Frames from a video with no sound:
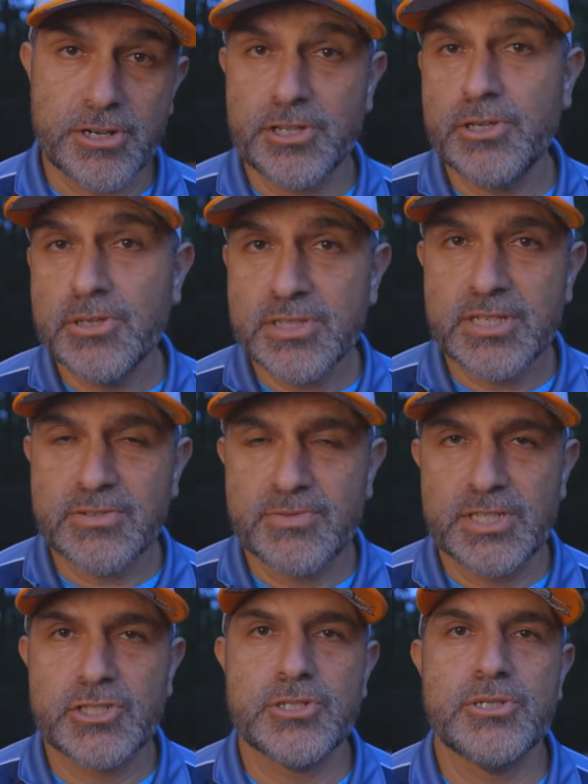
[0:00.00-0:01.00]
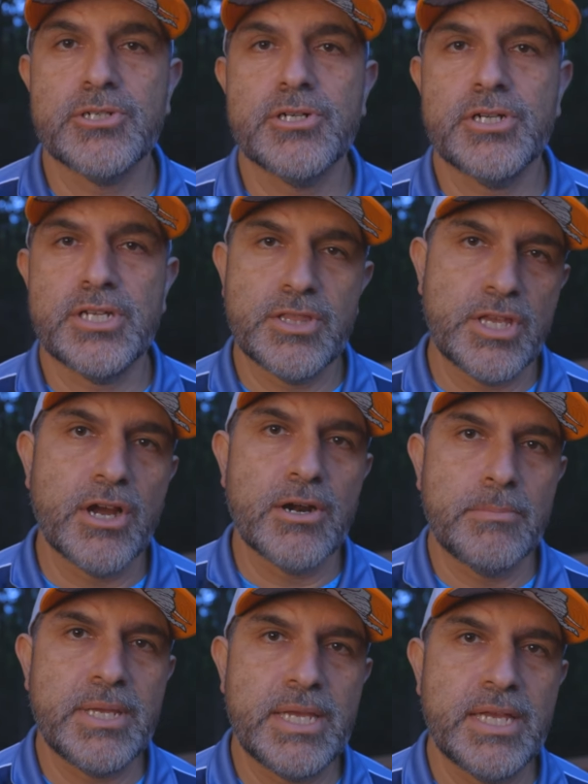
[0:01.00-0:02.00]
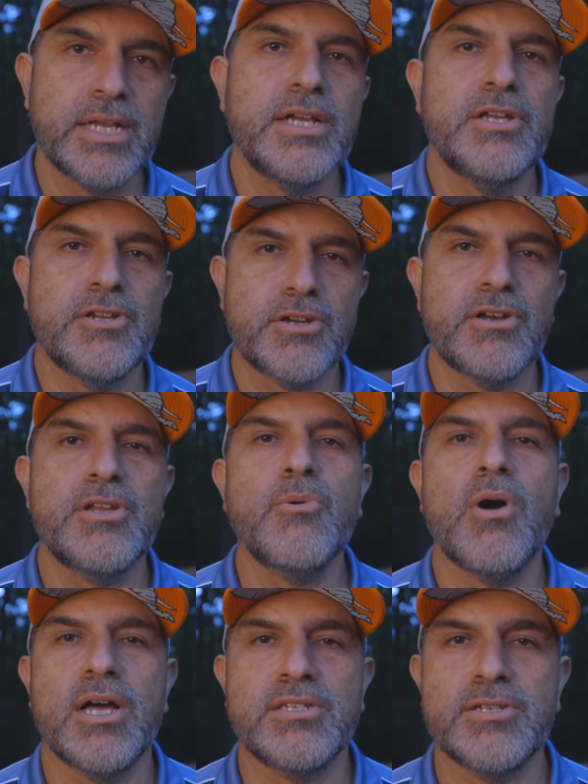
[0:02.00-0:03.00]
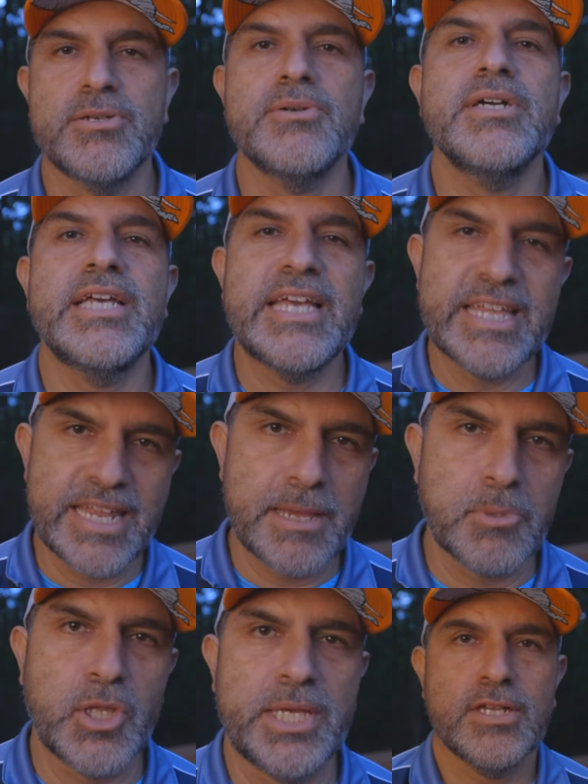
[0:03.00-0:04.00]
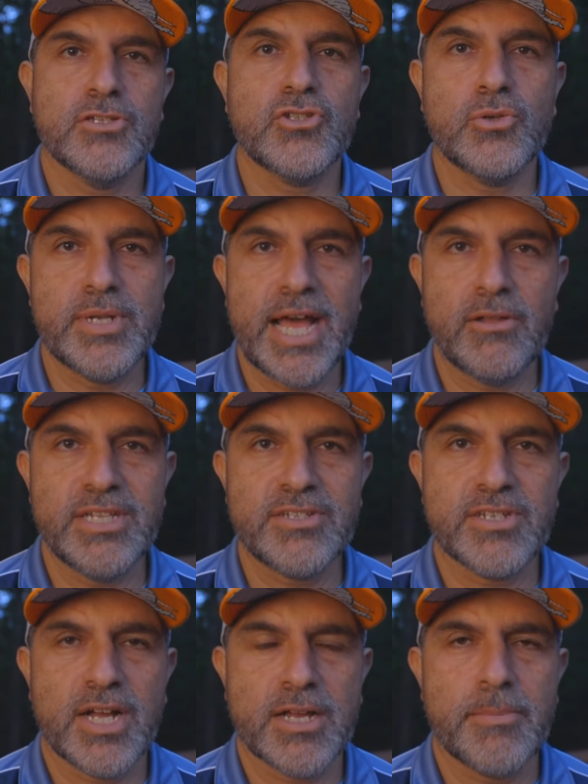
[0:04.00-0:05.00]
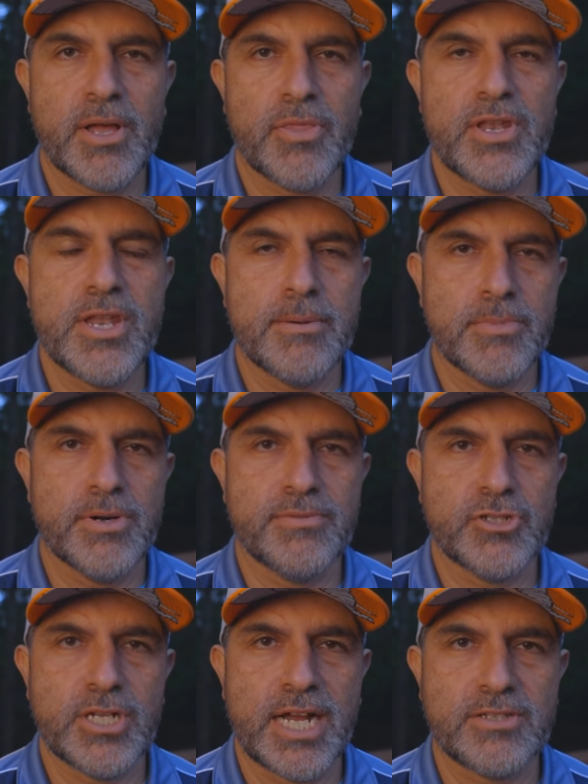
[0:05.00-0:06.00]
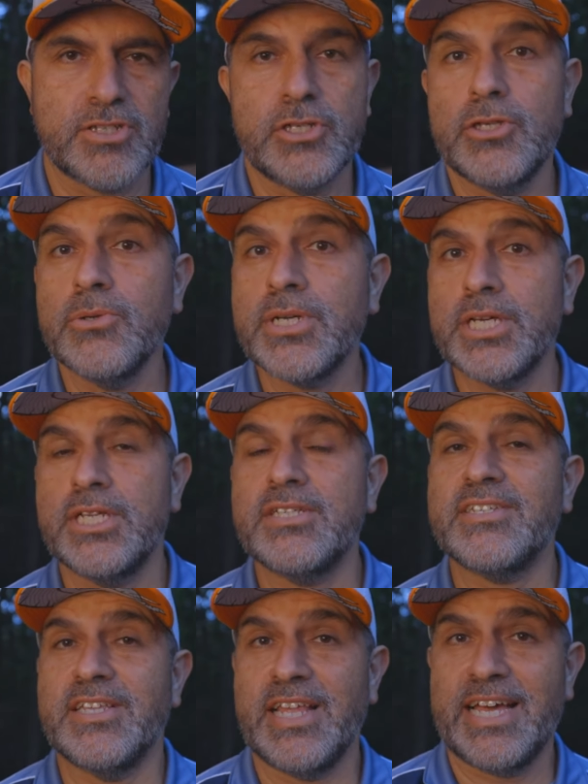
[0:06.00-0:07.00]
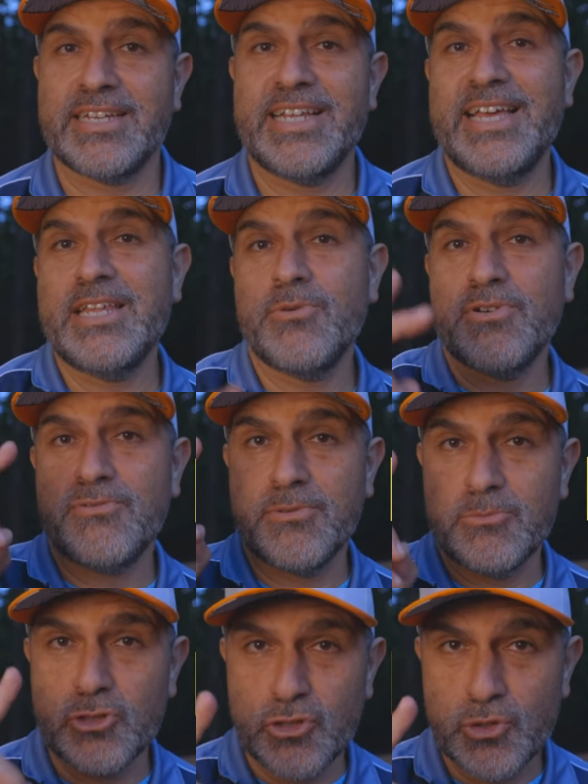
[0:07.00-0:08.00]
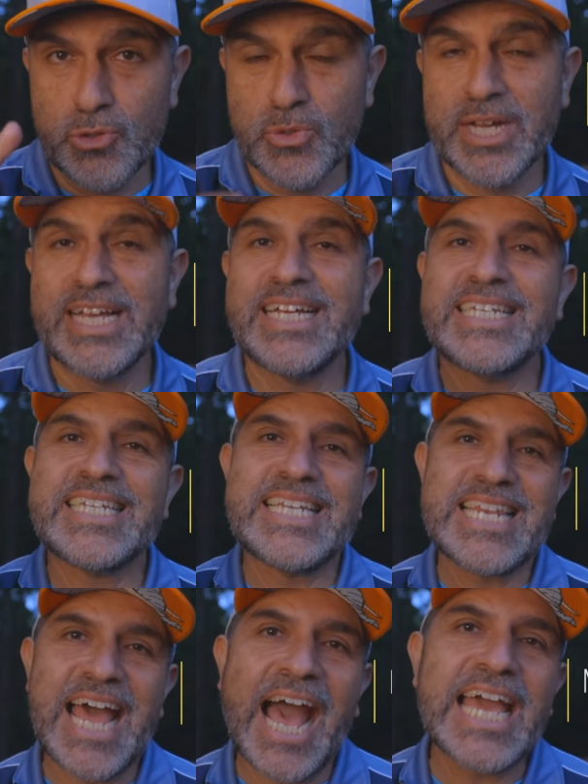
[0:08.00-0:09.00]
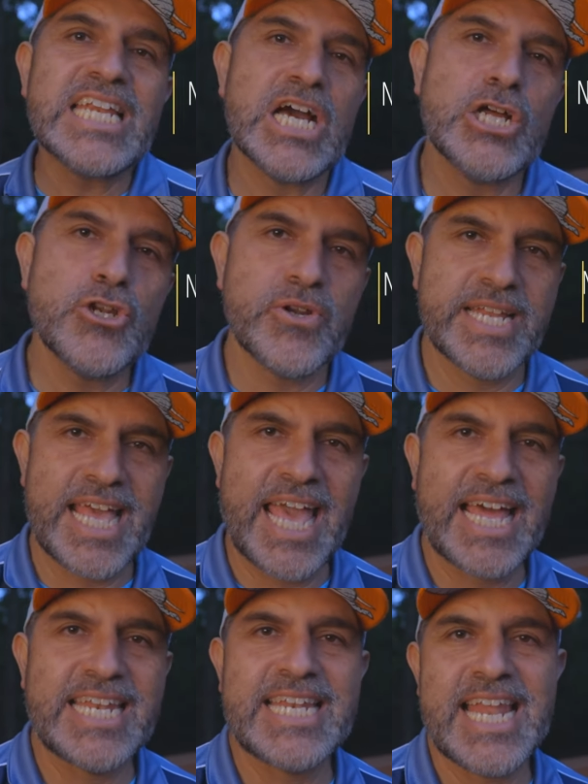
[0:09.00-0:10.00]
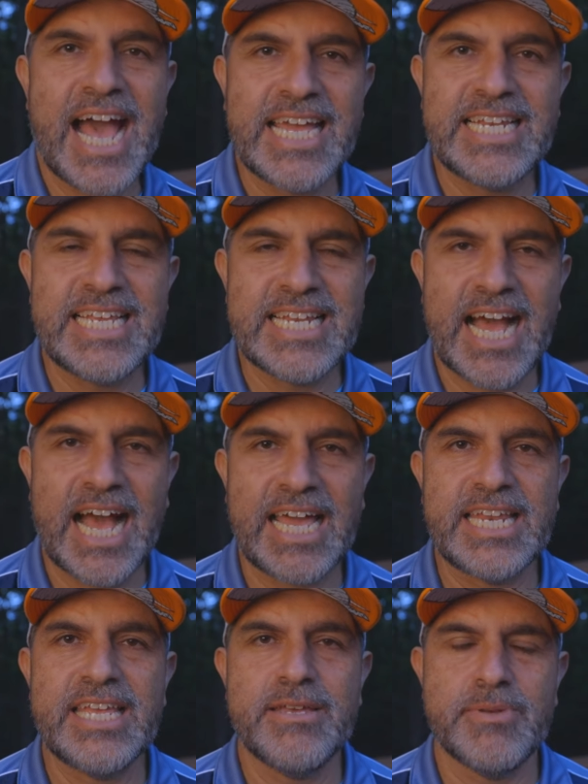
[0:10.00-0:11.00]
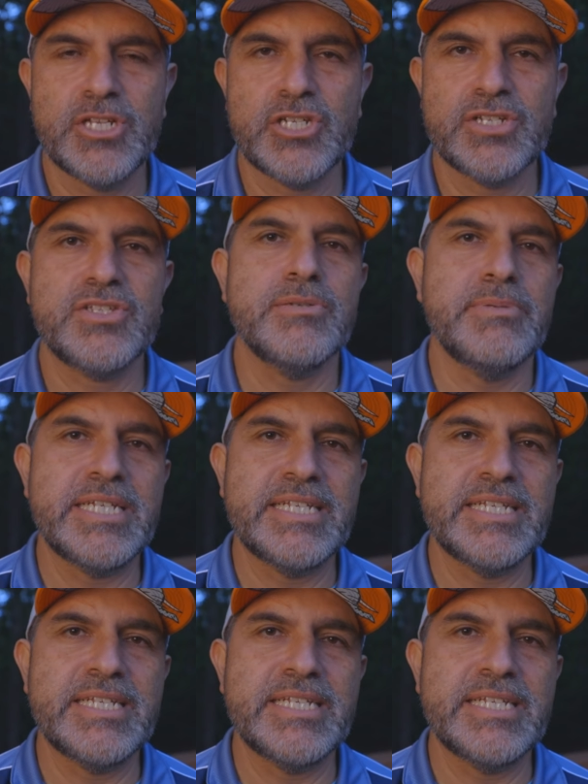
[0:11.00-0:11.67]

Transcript: to use this feature in the RP, you're going to want to enable it. So now let's talk about the number of shots. You can select anywhere from 2 to 999 images to be